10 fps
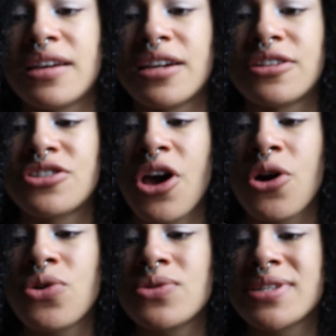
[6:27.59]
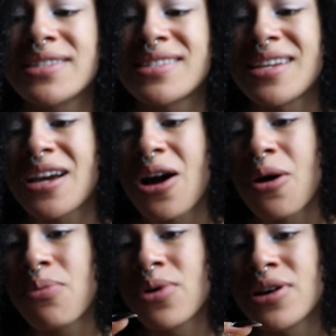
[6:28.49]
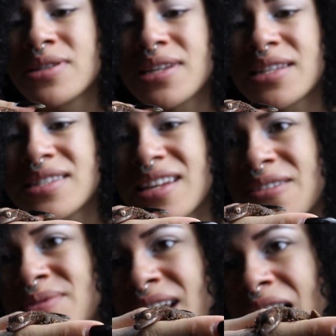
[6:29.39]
The toes stick upwards instead of